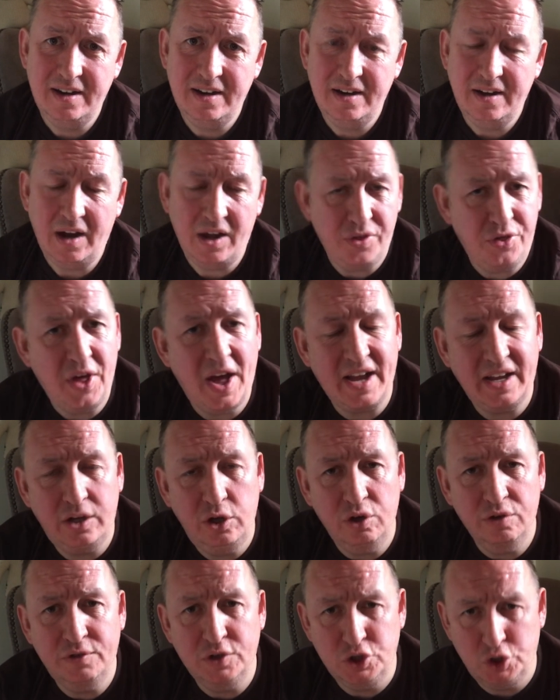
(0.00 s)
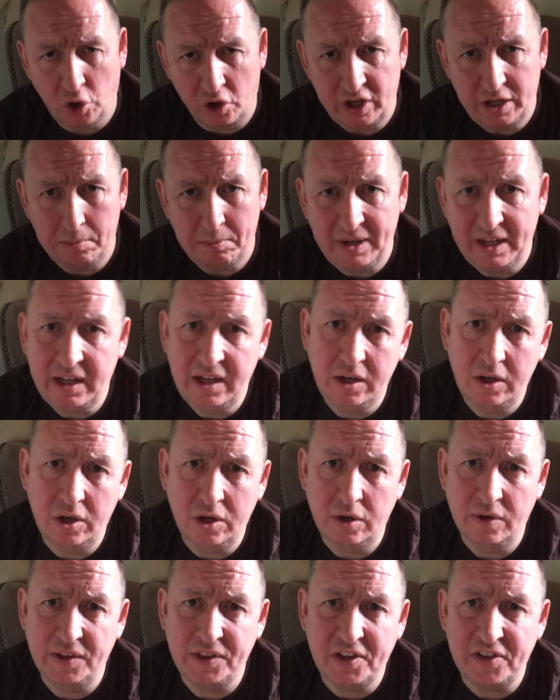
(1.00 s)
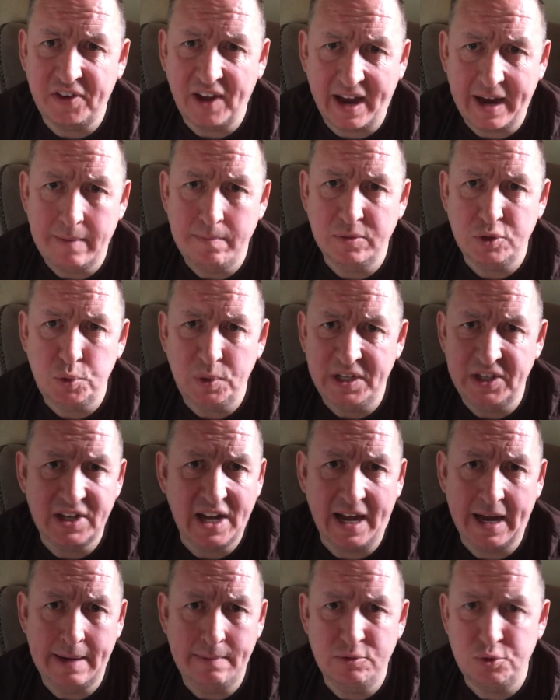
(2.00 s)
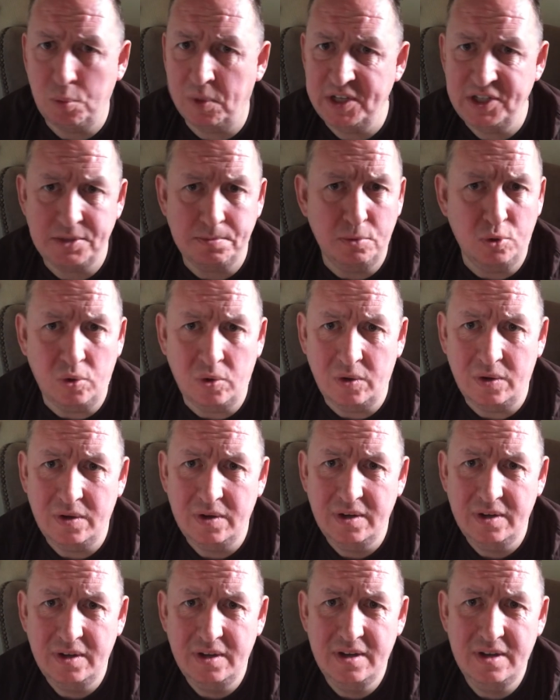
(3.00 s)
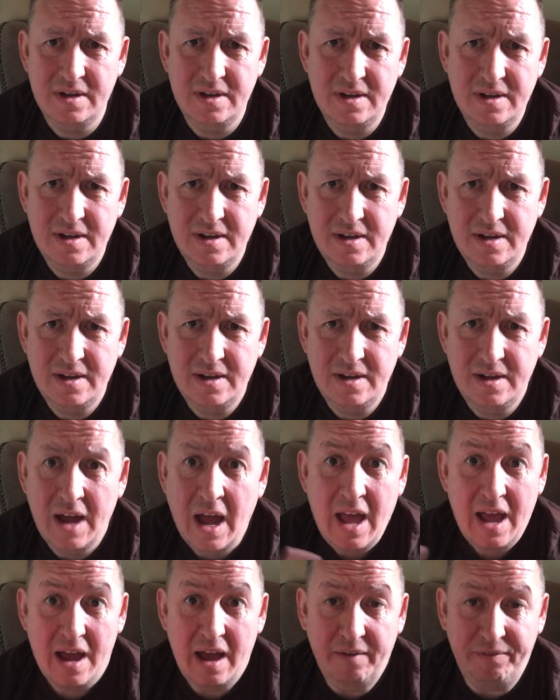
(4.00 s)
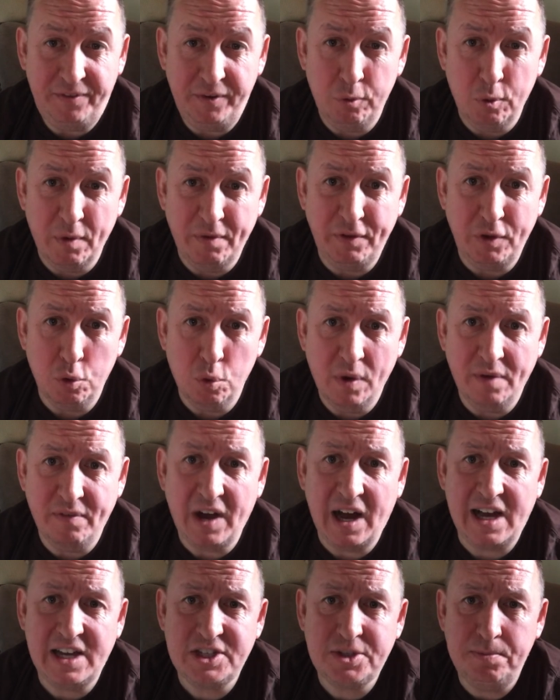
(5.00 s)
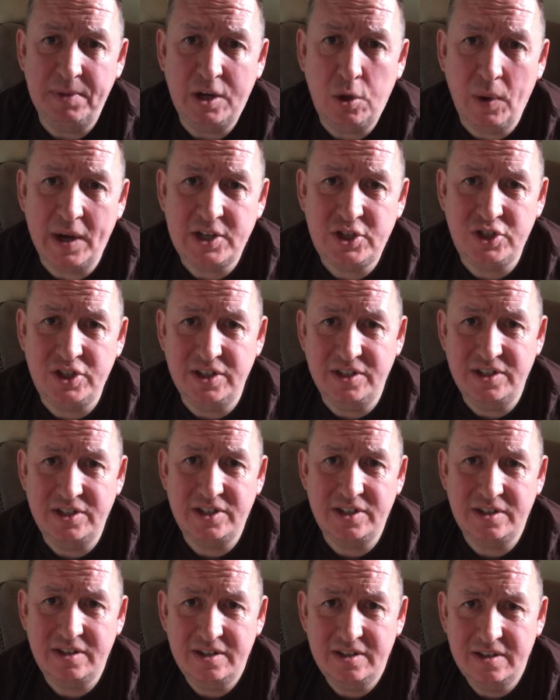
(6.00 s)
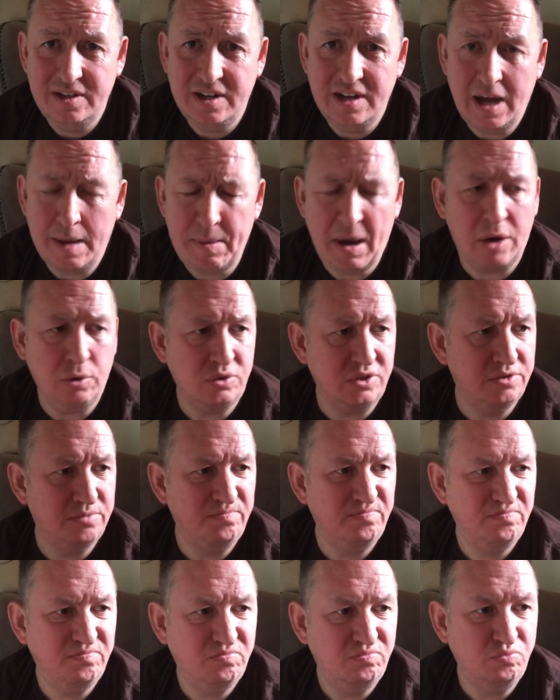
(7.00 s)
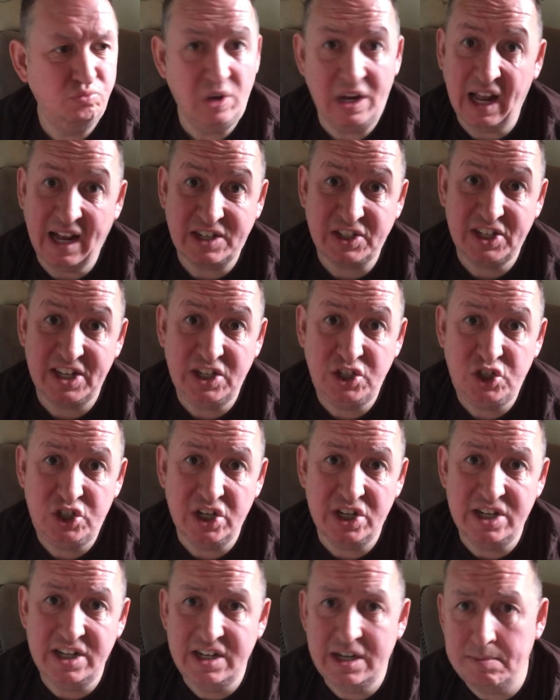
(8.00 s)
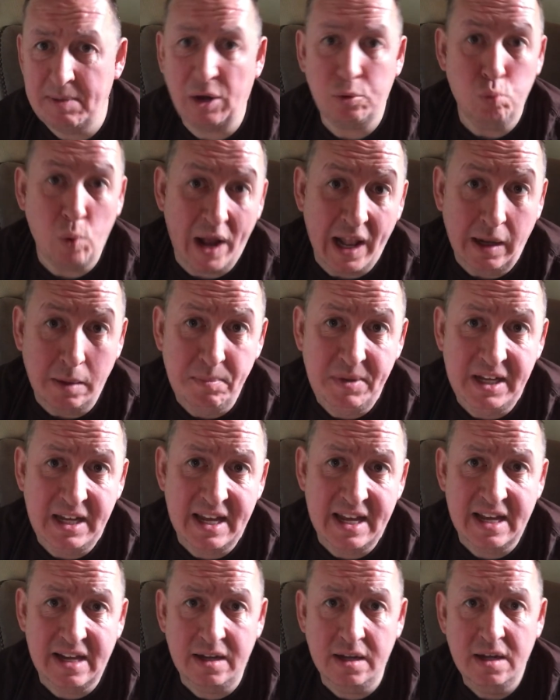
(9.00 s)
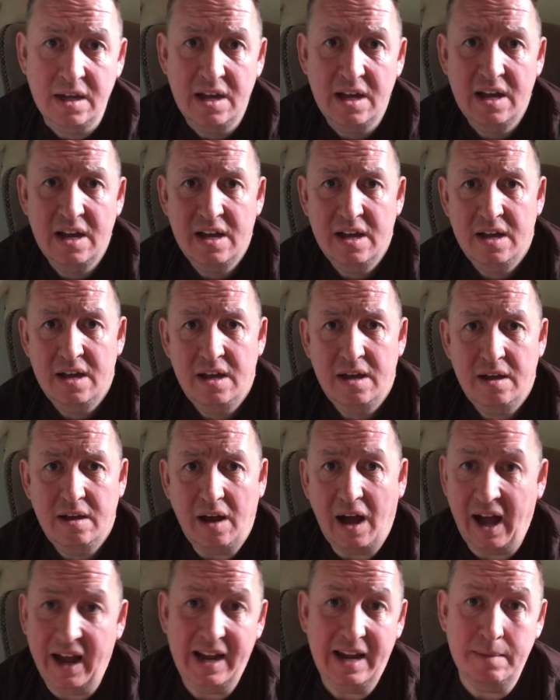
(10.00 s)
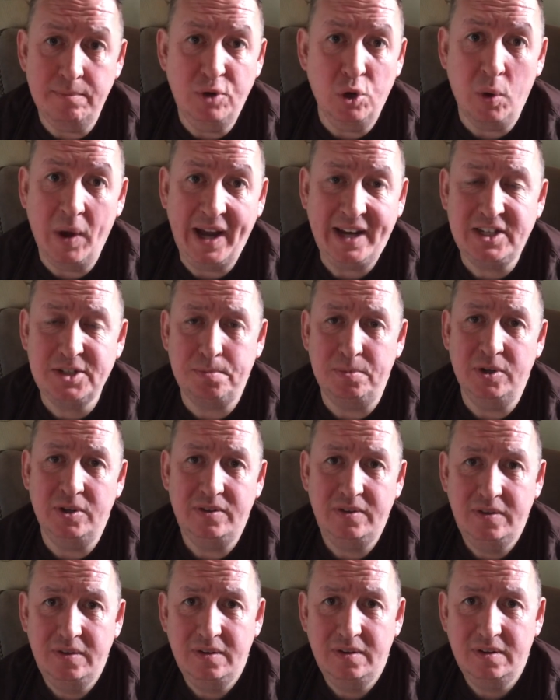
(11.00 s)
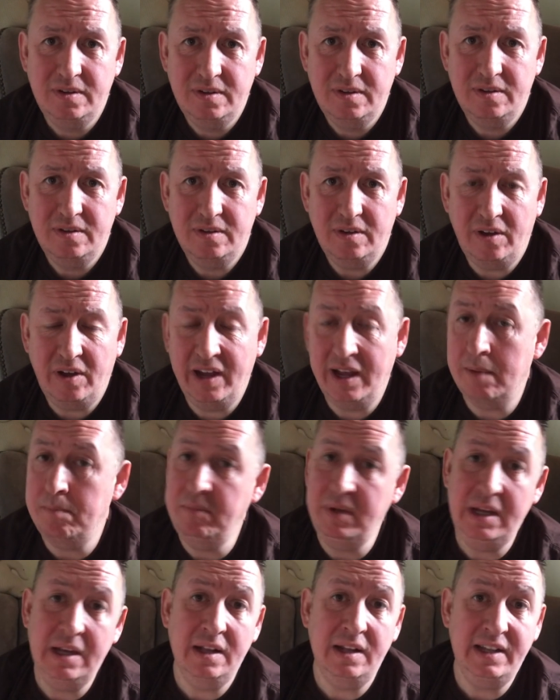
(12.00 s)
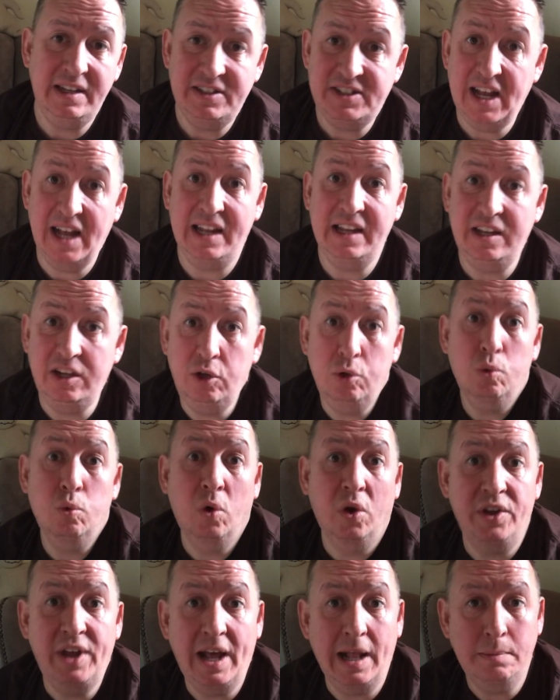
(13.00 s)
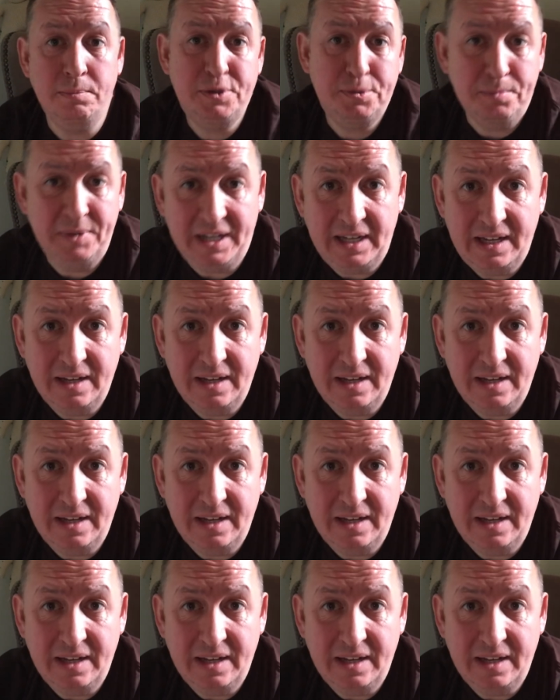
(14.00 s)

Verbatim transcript: I thank you for joining me here at the time between times once more. A few of you have asked me questions about relaxation, about well being. I am no expert. I am merely telling you what helps me.